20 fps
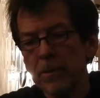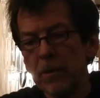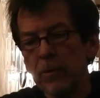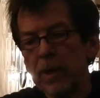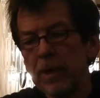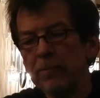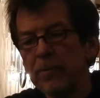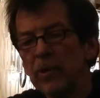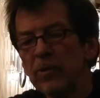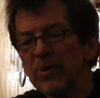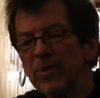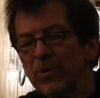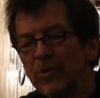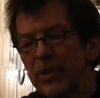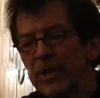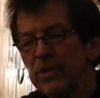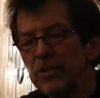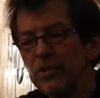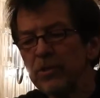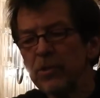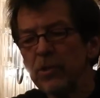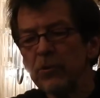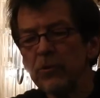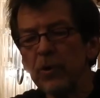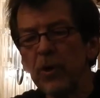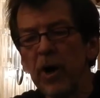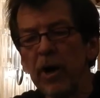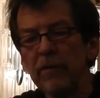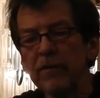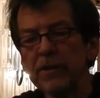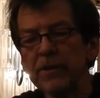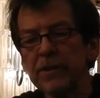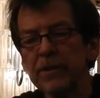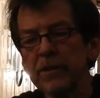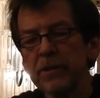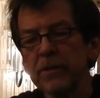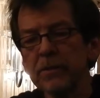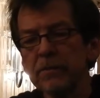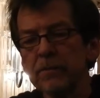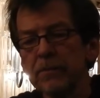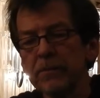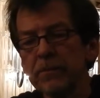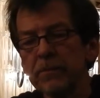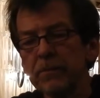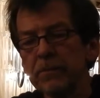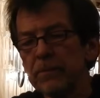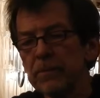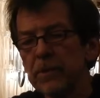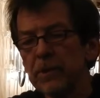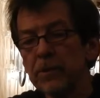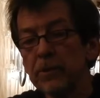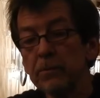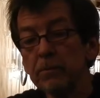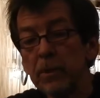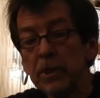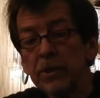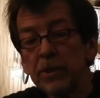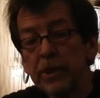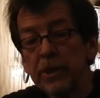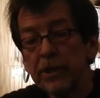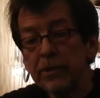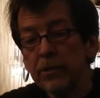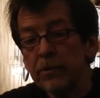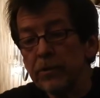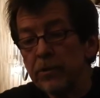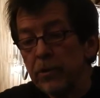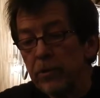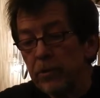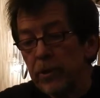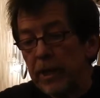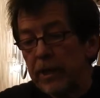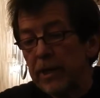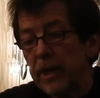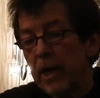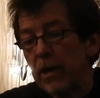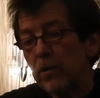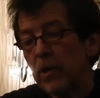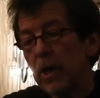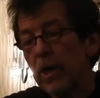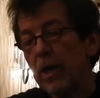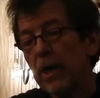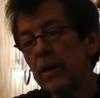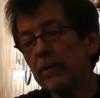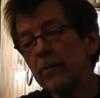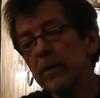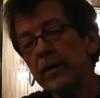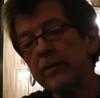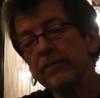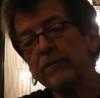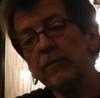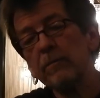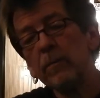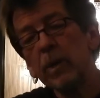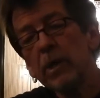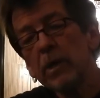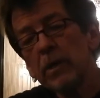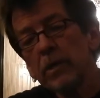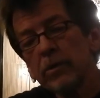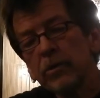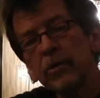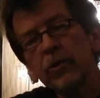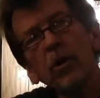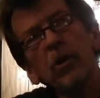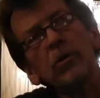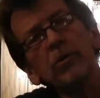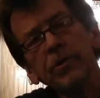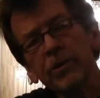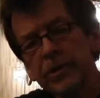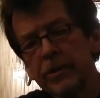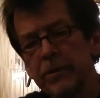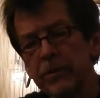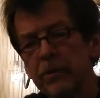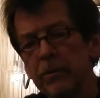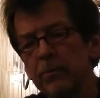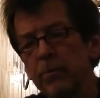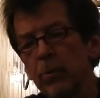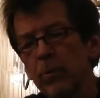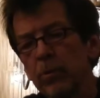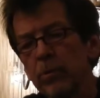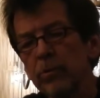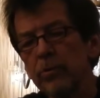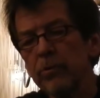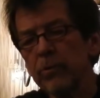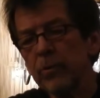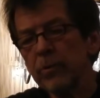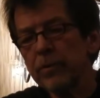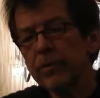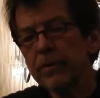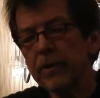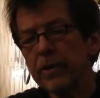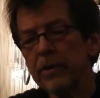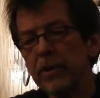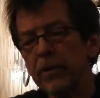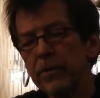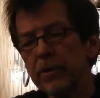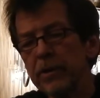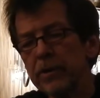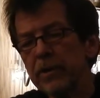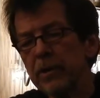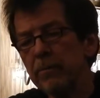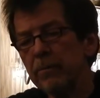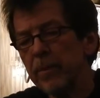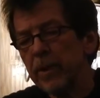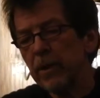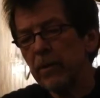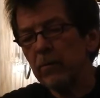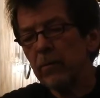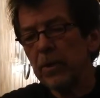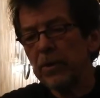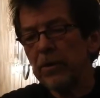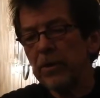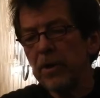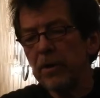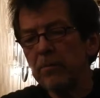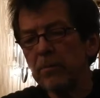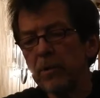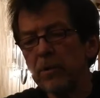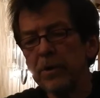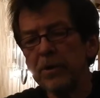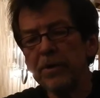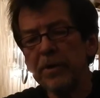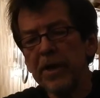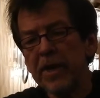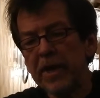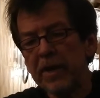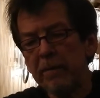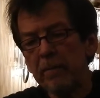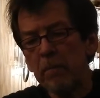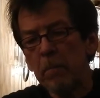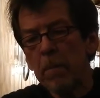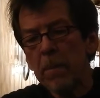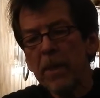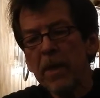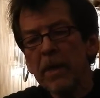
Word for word: Though I'm no stranger, no novice, there's much I don't know, like how a highway from Charleston to Portal, North Dakota can bear one number and name.